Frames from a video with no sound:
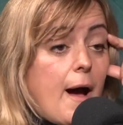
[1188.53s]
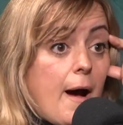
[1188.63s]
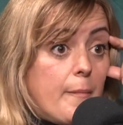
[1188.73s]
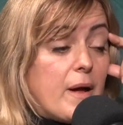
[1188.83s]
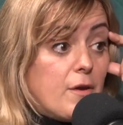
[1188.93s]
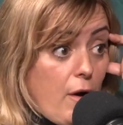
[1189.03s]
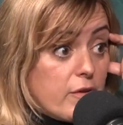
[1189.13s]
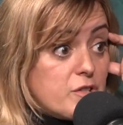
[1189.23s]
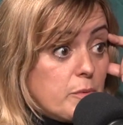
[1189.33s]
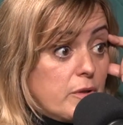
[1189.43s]
and
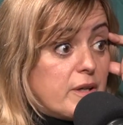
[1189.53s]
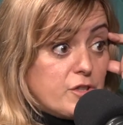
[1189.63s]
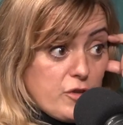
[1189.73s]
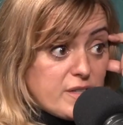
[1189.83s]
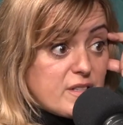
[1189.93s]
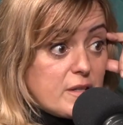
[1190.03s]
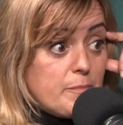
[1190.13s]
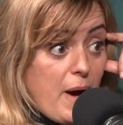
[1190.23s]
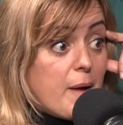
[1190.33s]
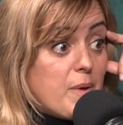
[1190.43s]
knowledgeable and trusted
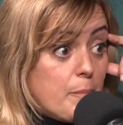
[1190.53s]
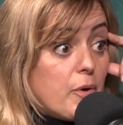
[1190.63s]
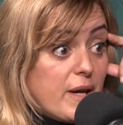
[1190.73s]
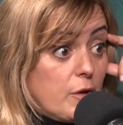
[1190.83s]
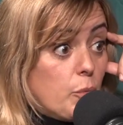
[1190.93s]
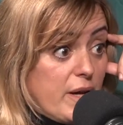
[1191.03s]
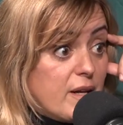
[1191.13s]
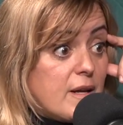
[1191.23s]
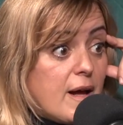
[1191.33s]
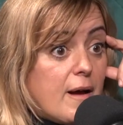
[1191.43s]
by people in weed.